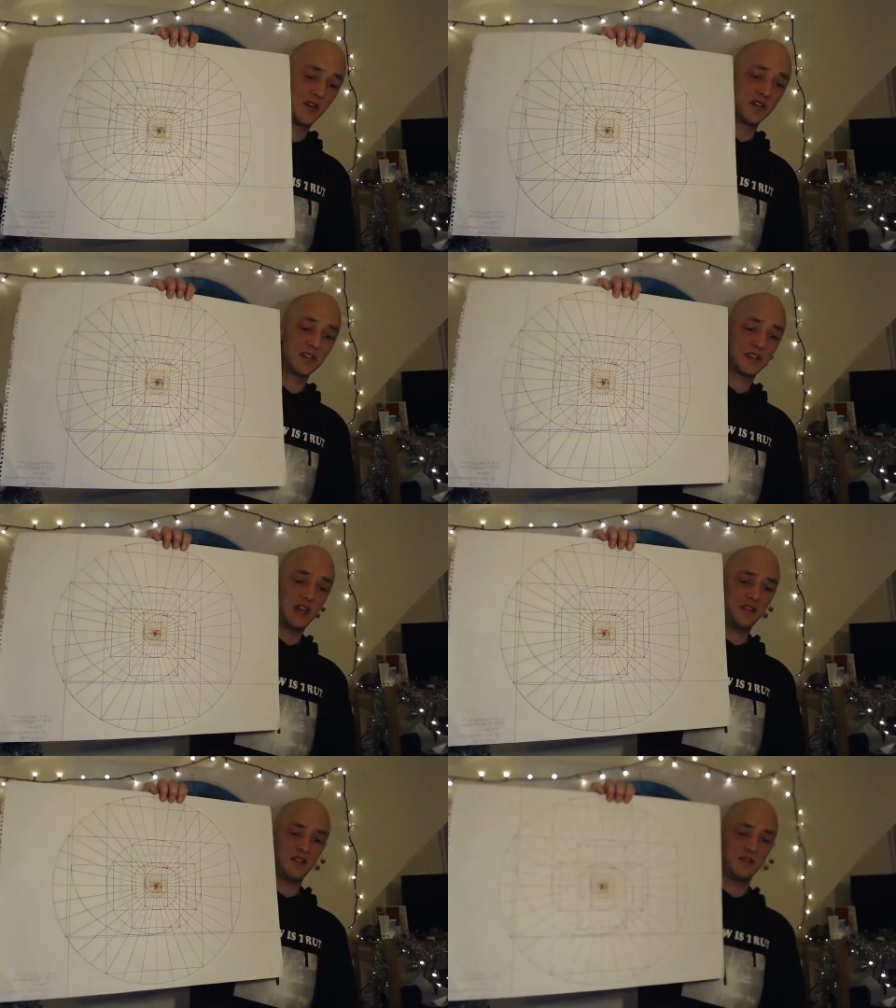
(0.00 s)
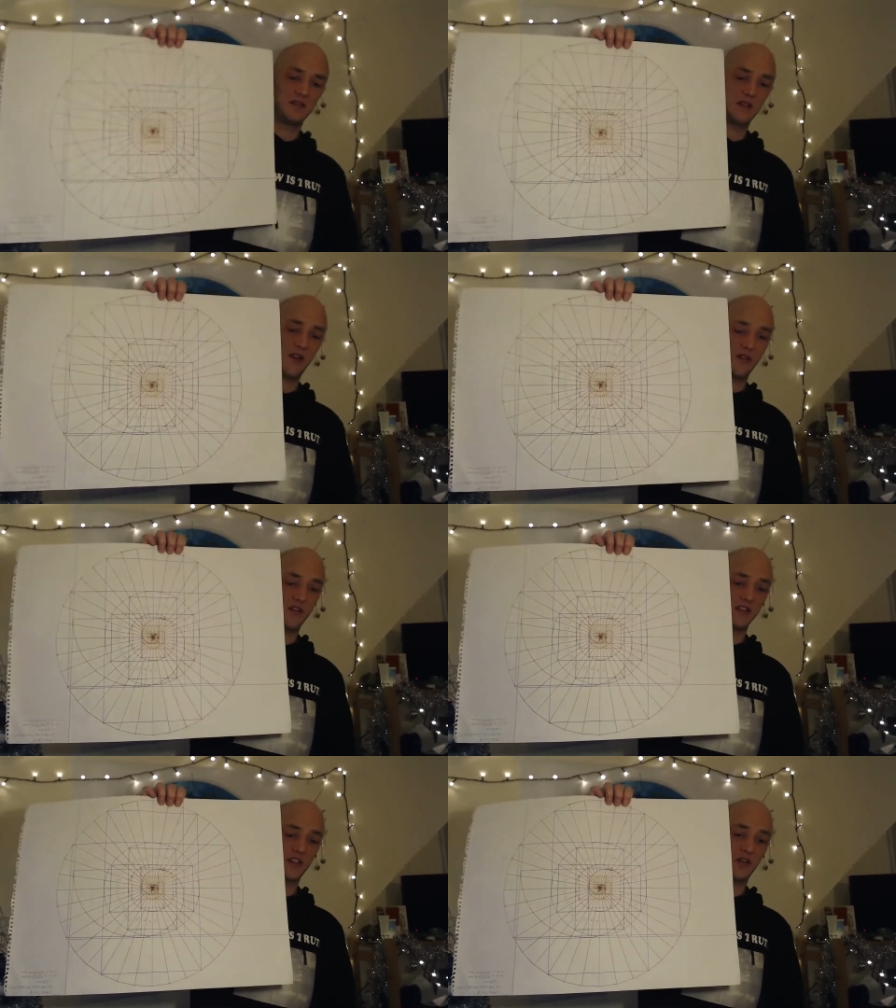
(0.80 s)
understanding
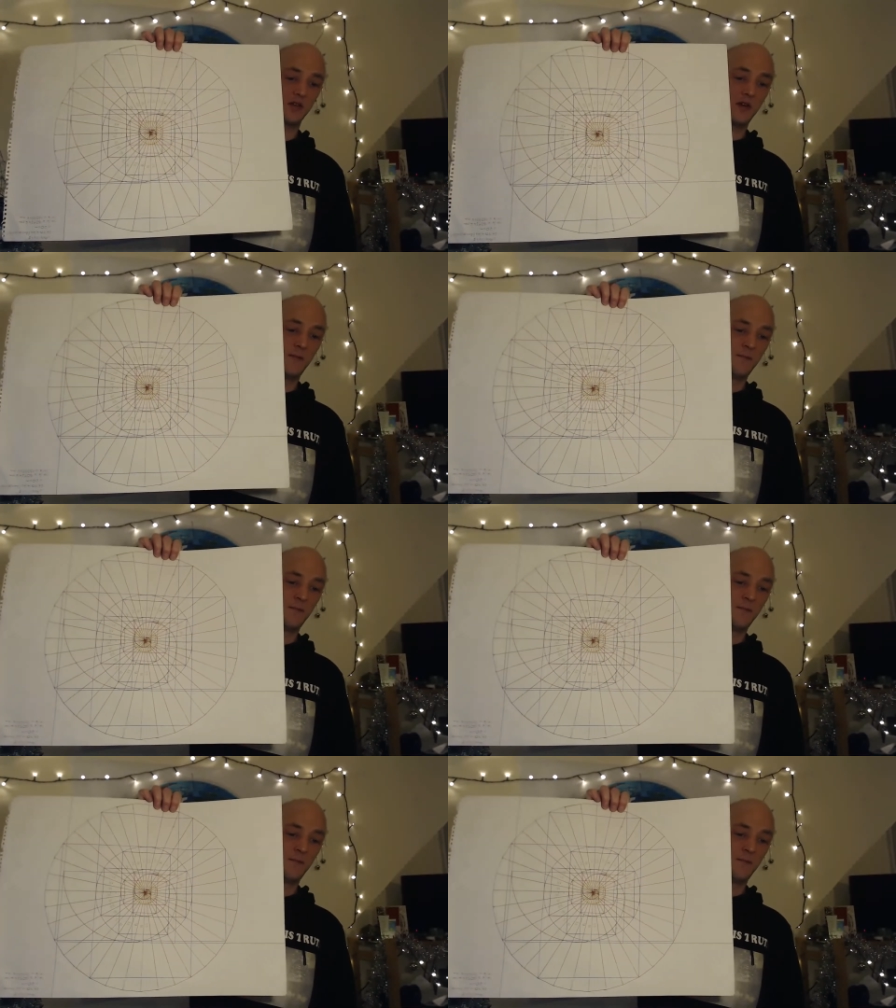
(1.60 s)
everything too.